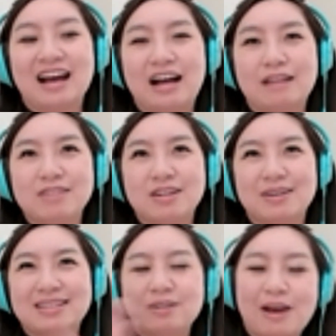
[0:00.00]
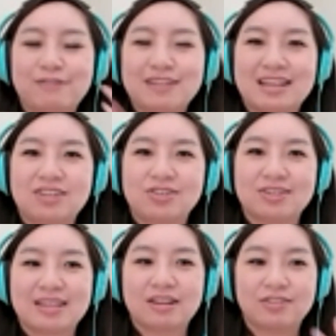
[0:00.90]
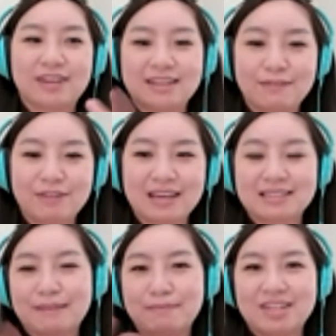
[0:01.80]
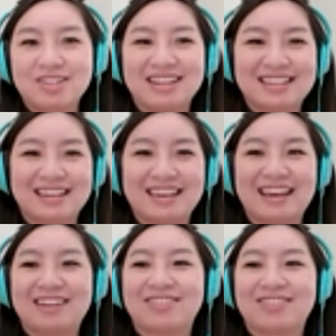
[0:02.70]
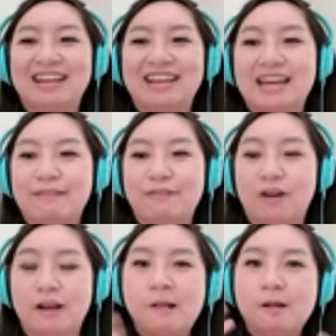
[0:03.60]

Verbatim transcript: um, you know i still have this interest in creativity as i mentioned as a kid right and i thought